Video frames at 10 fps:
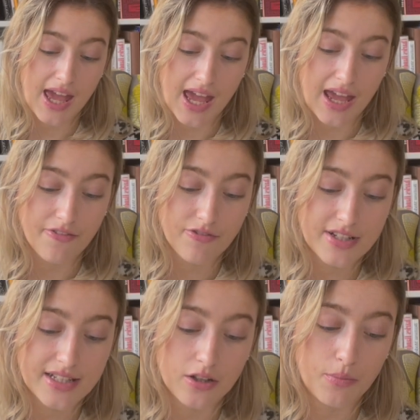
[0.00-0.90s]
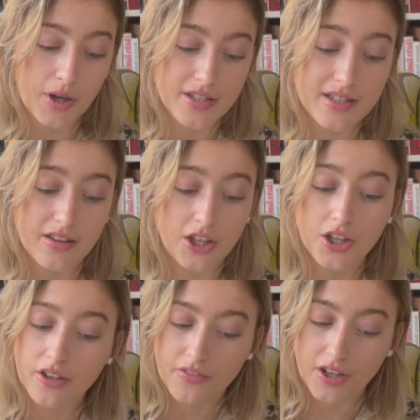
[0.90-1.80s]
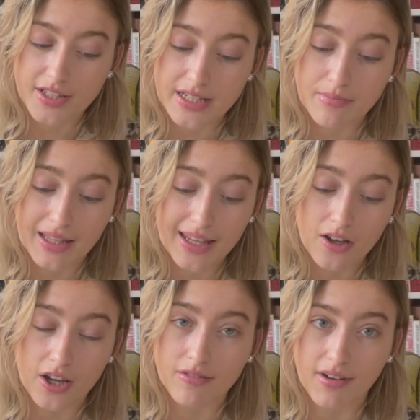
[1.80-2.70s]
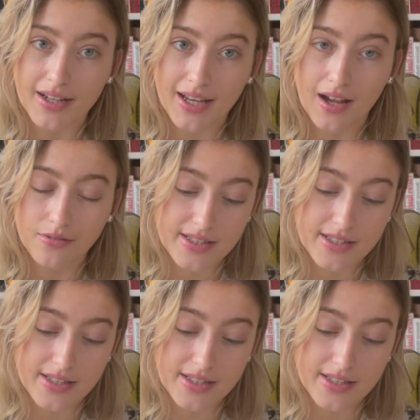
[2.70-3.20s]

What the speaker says: Every single person in the universe is playing on it right now.